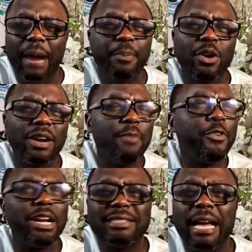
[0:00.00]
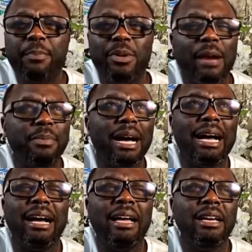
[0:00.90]
A program, for example,
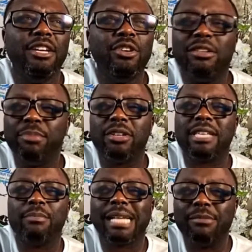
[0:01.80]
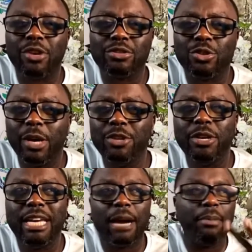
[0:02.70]
because sometimes also
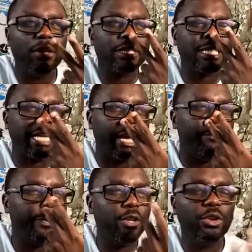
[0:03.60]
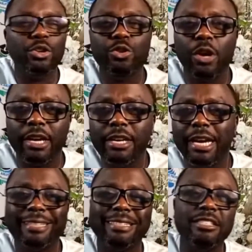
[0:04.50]
when you hear about STEM, you
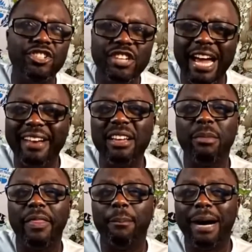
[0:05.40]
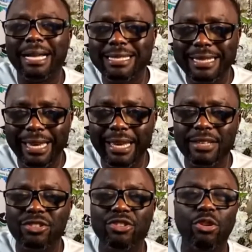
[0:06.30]
hear it's engineering,
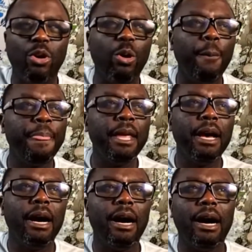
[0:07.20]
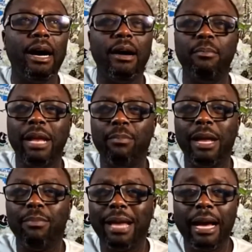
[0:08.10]
mathematics, blah,
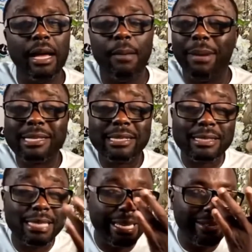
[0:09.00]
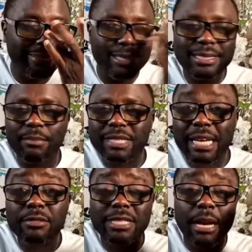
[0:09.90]
blah, blah. But still, there's some
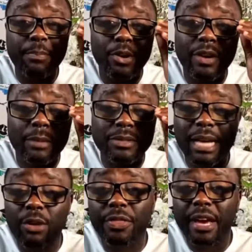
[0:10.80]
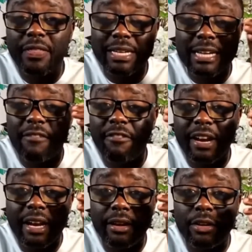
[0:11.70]
STEM programs out there that are
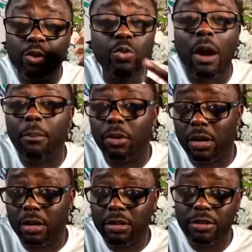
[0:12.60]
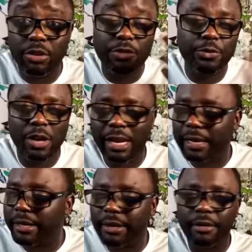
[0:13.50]
very doable. If you're
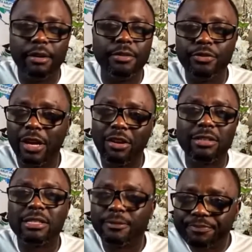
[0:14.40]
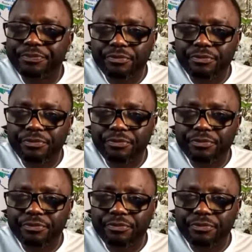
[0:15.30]
like, if you're not,